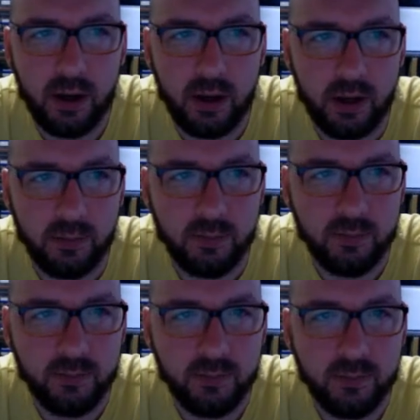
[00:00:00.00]
on
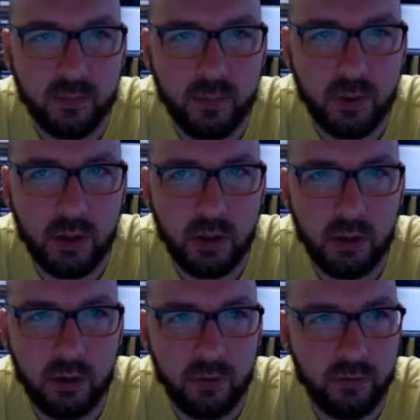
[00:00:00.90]

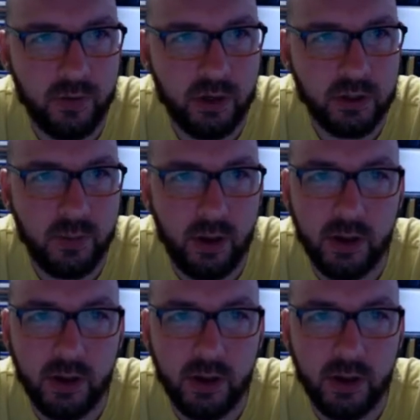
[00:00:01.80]
the first part